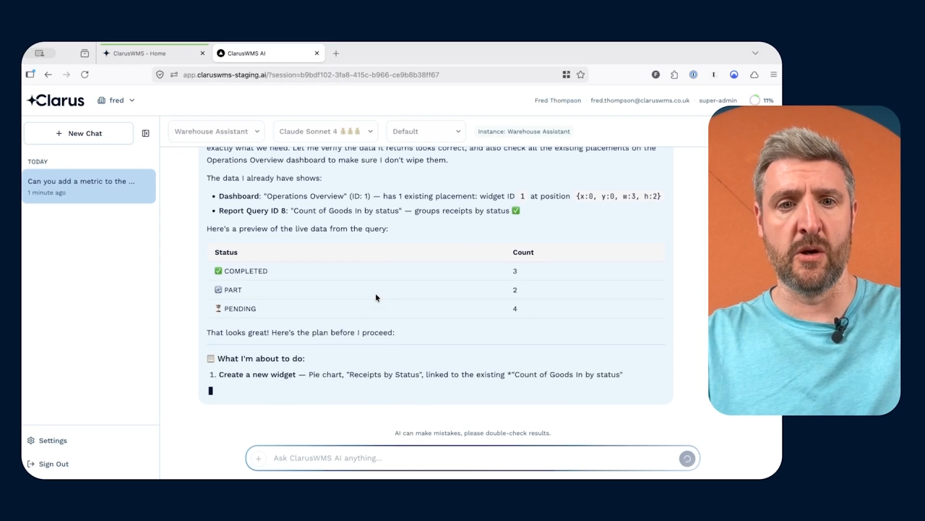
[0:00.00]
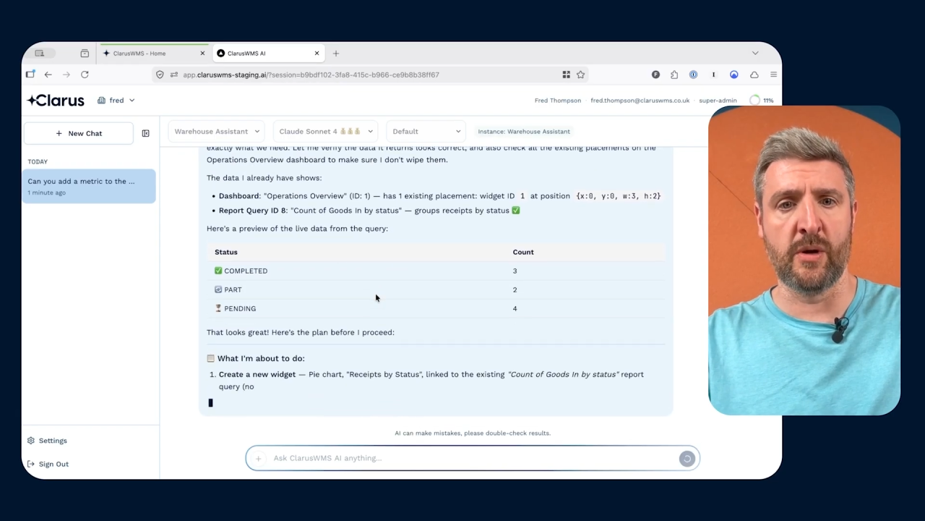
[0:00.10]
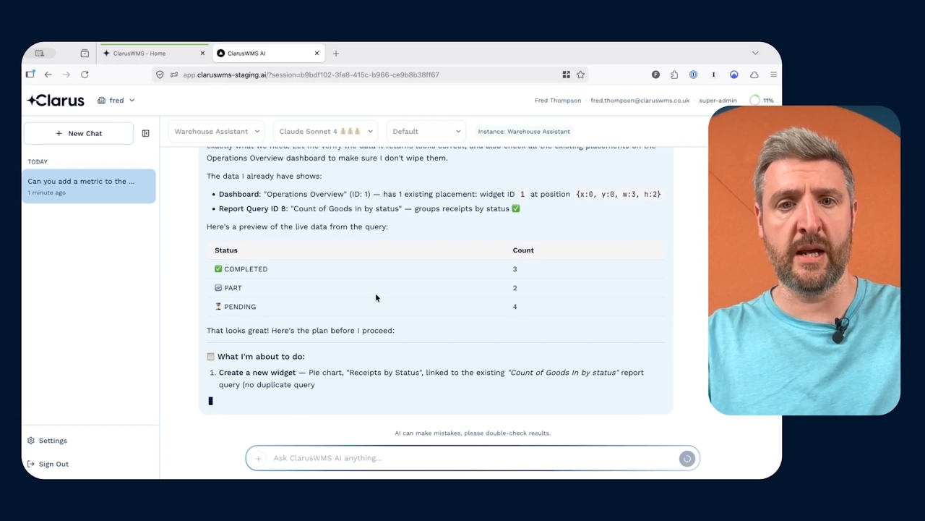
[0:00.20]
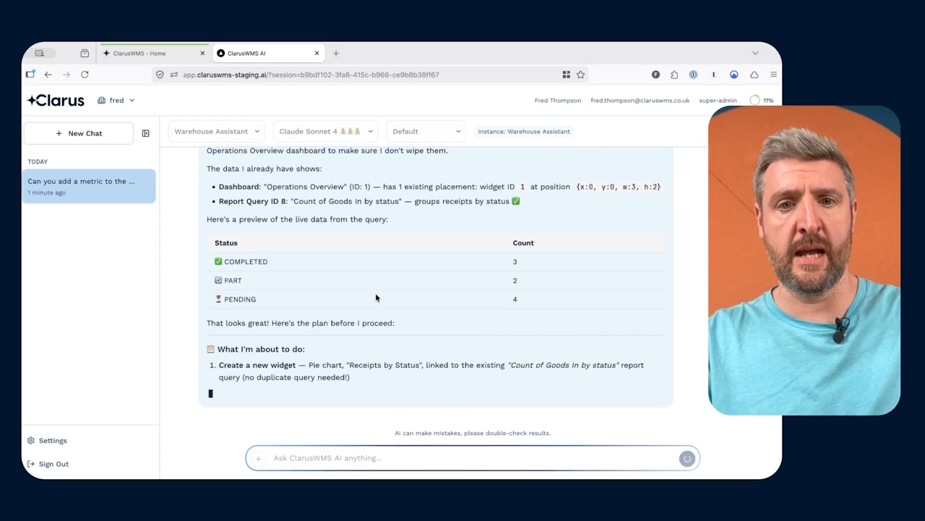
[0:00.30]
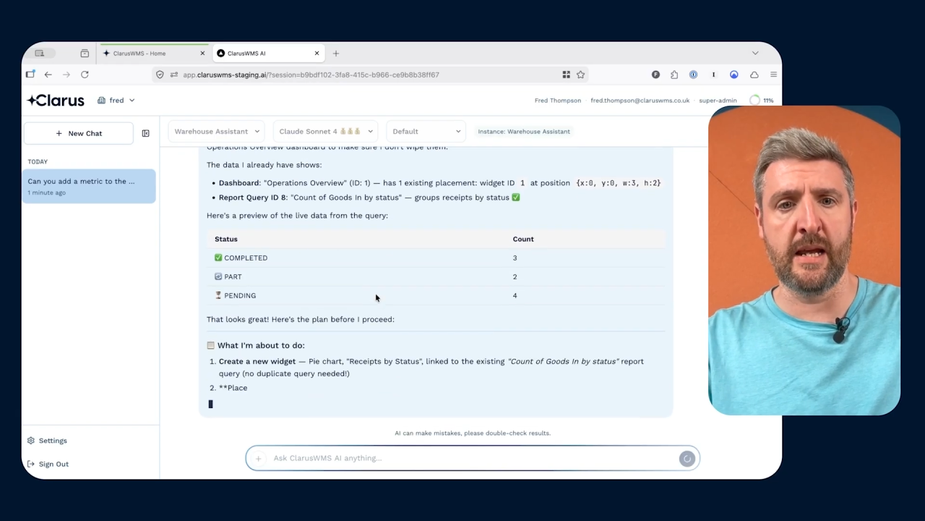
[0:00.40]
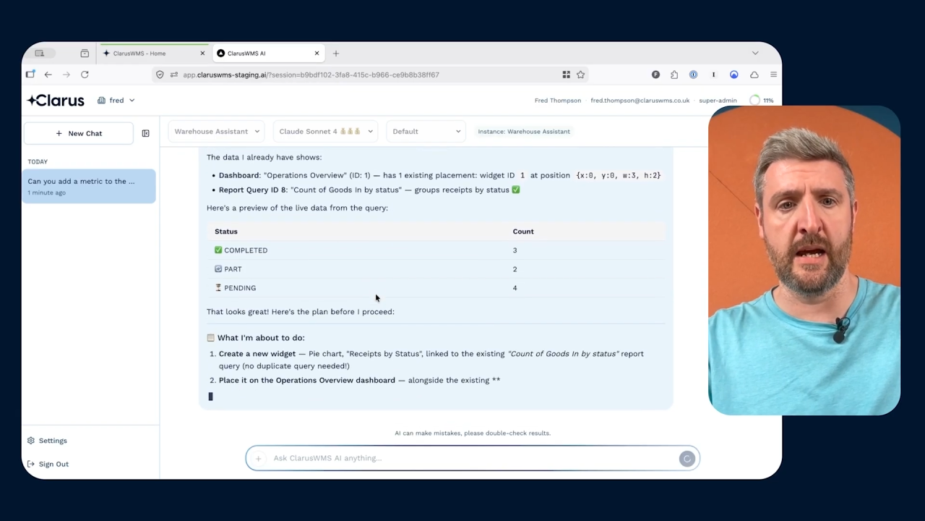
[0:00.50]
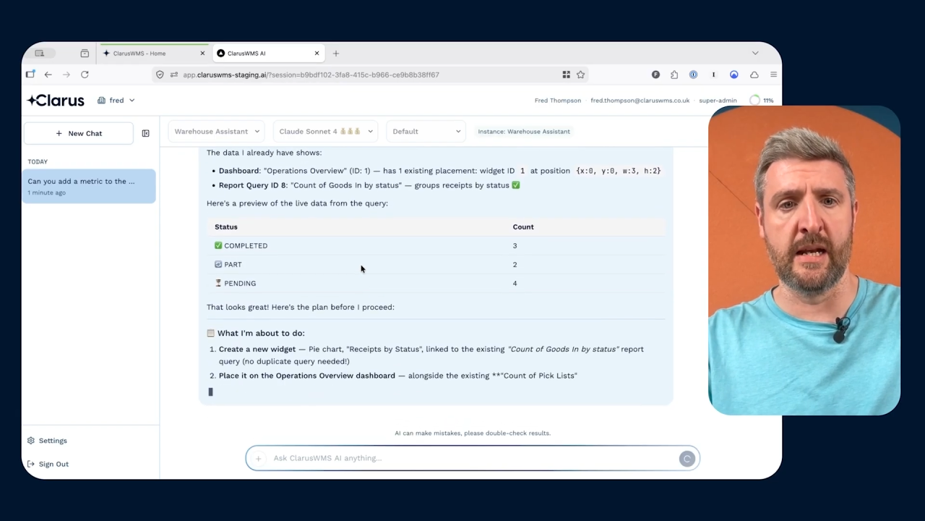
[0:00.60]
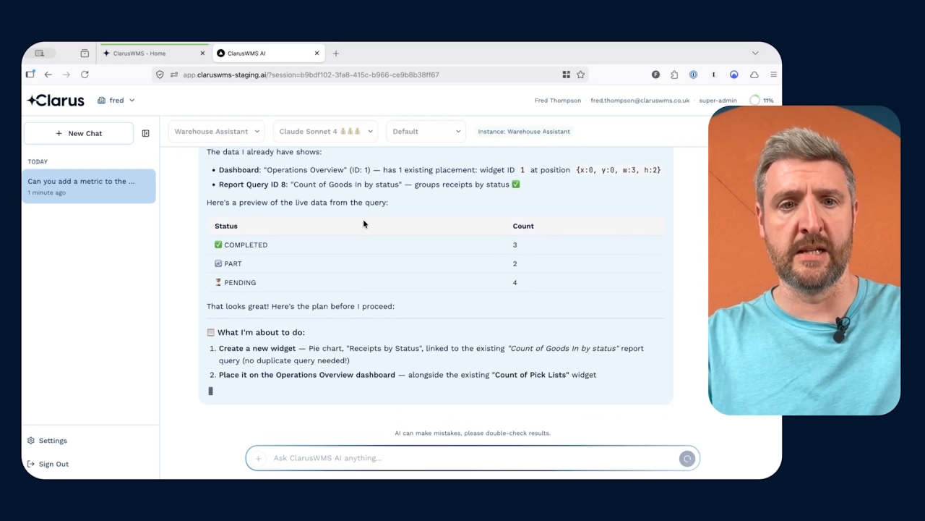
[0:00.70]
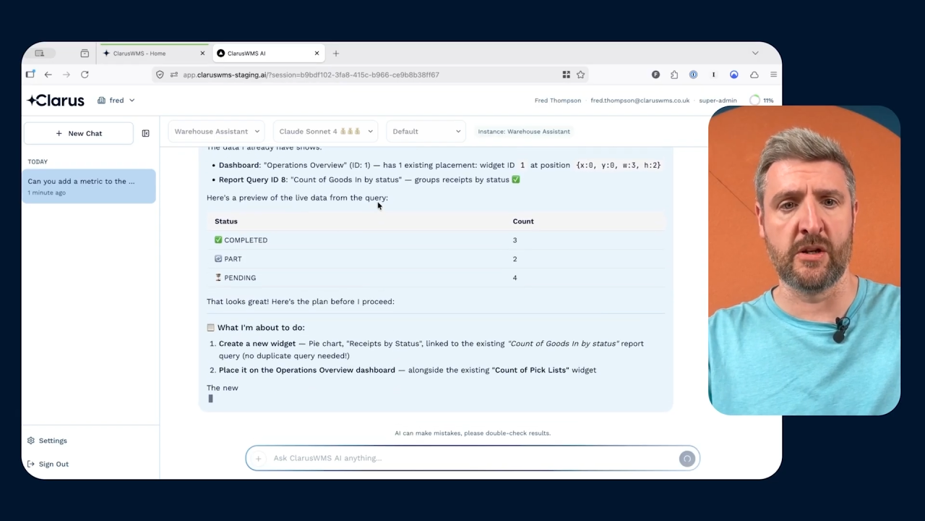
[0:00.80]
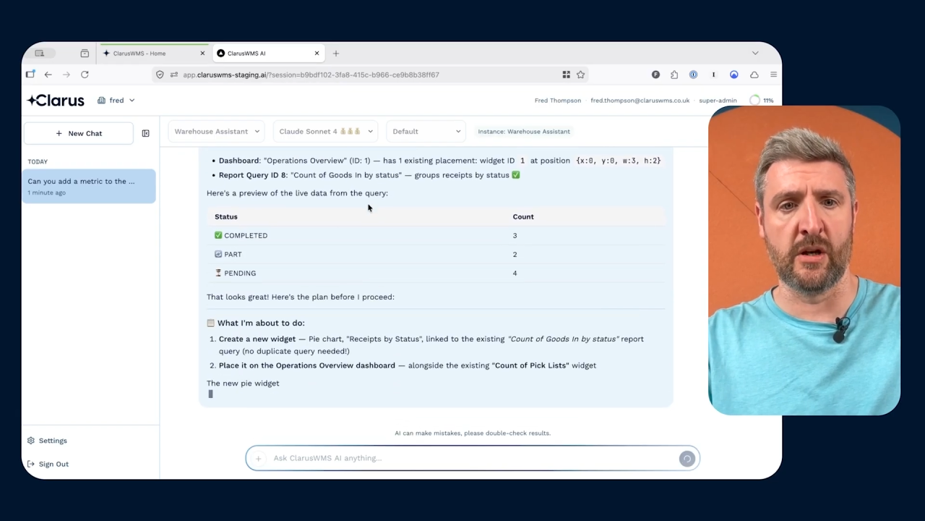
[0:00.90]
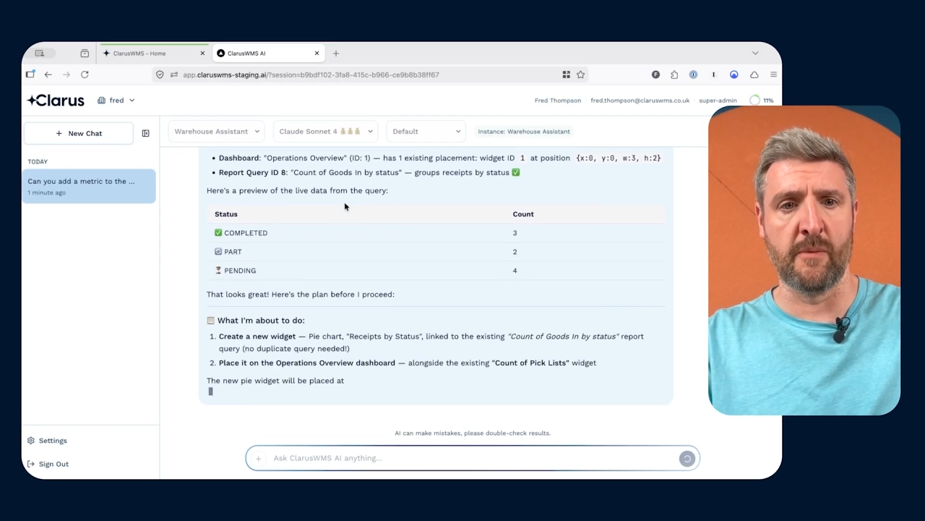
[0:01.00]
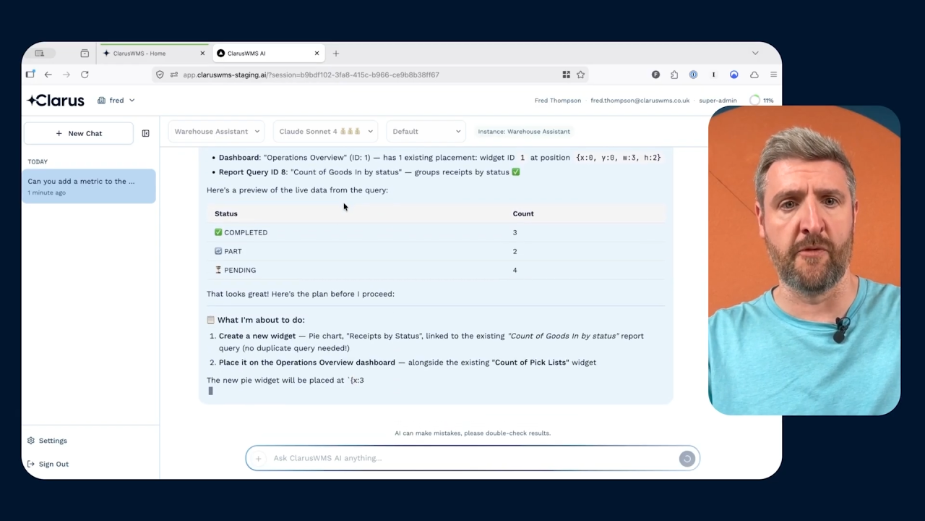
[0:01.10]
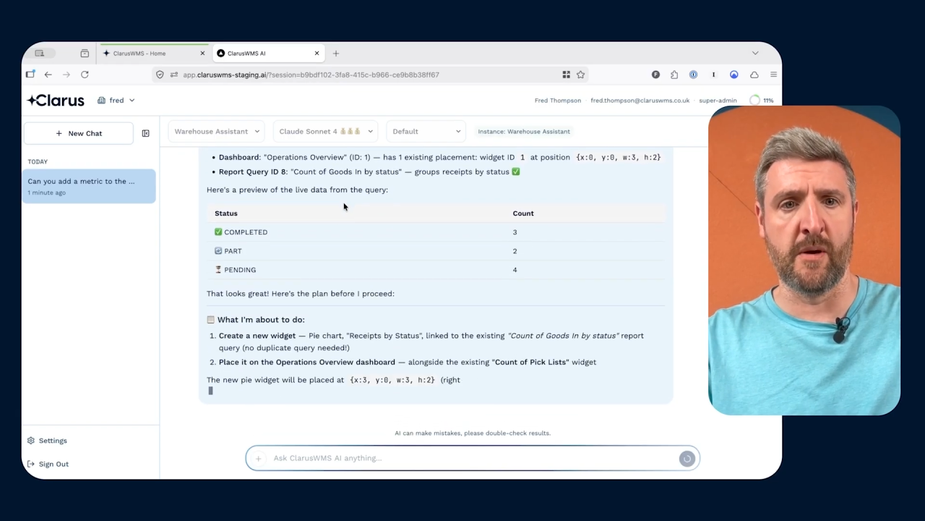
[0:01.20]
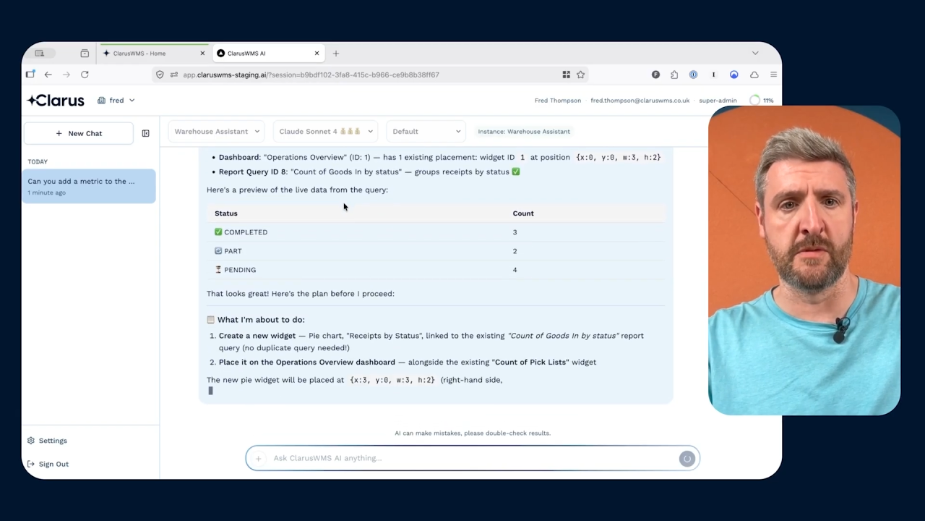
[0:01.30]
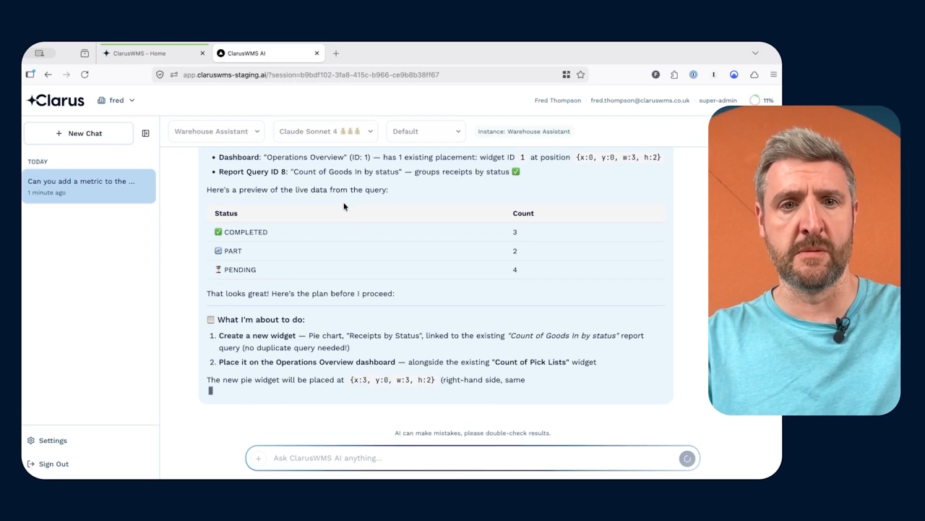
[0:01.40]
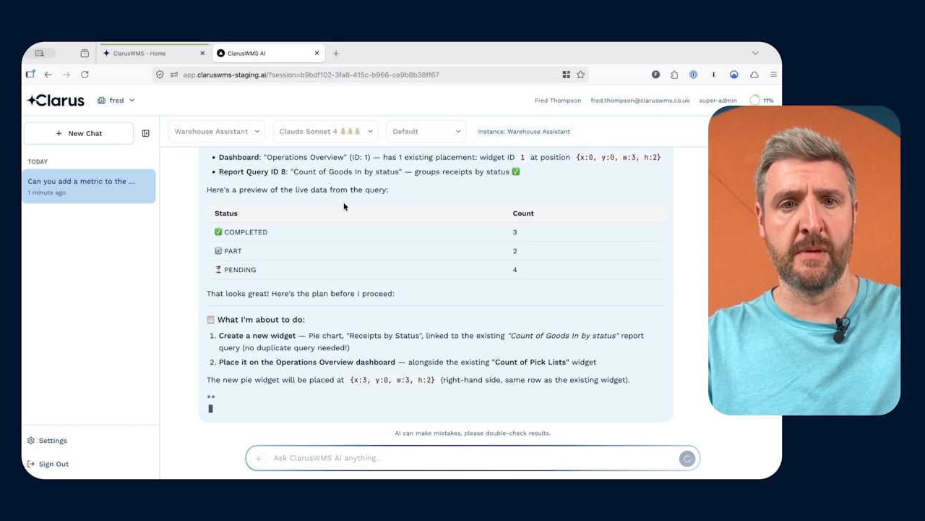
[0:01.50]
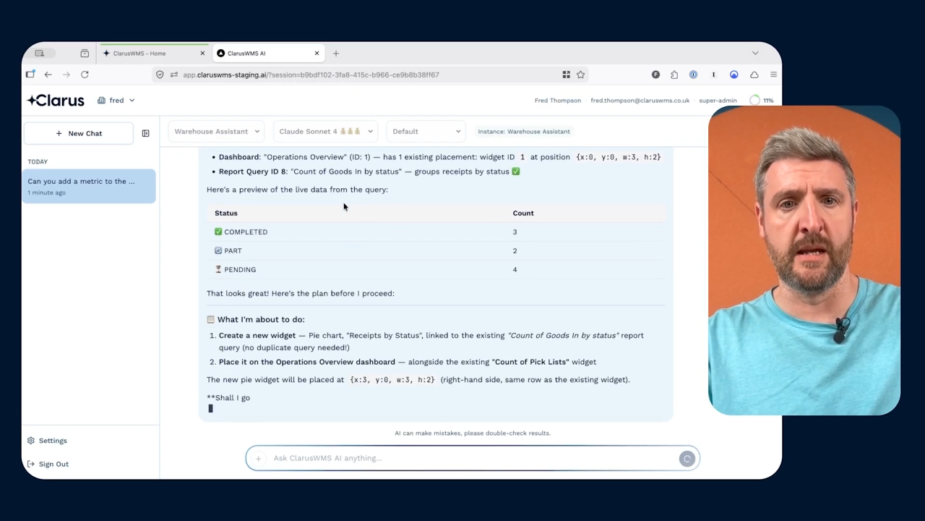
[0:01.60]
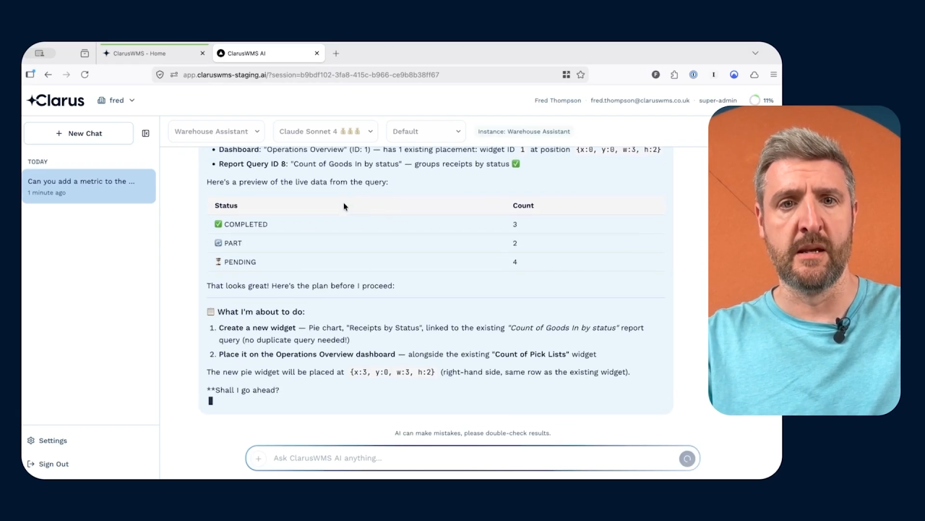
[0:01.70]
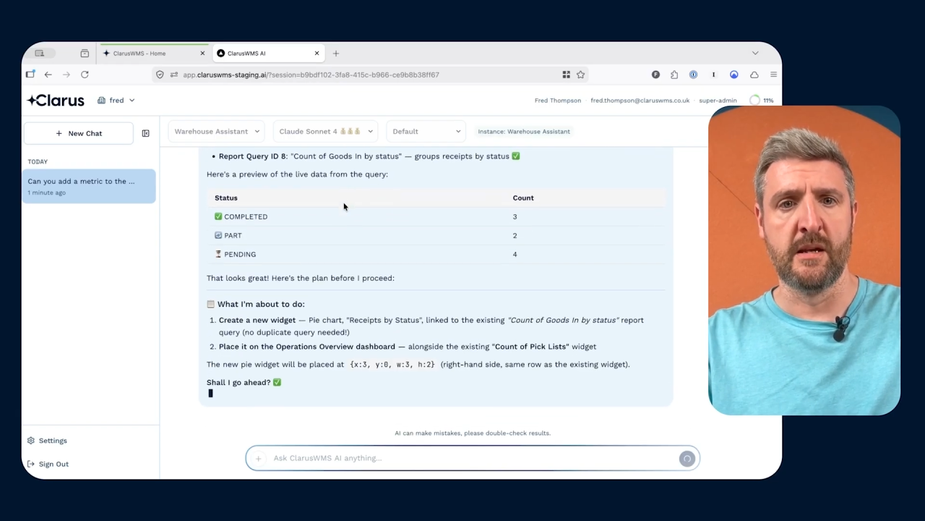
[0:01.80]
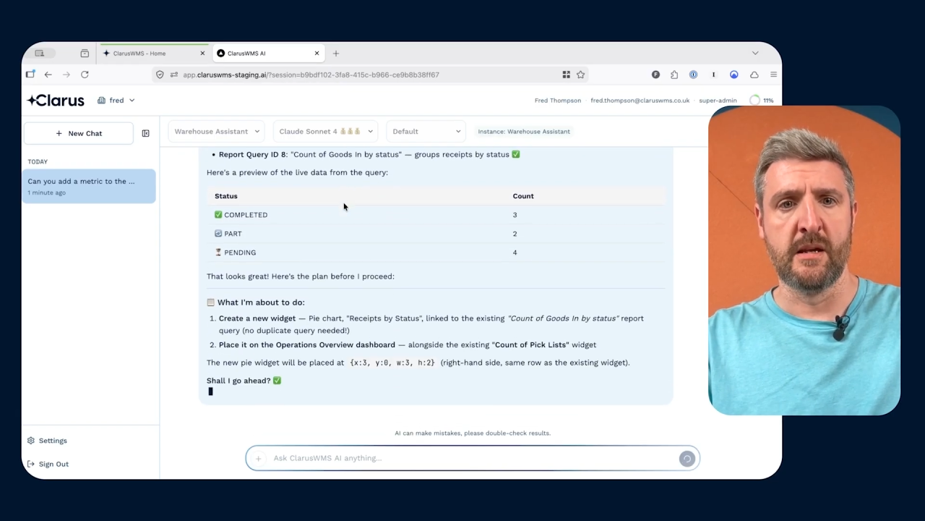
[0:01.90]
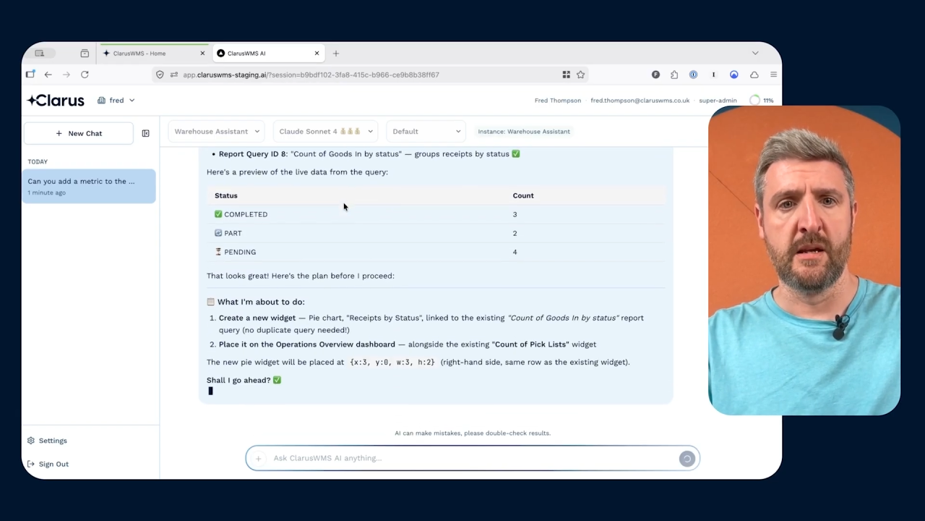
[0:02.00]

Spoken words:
Okay, and it's going to confirm to me,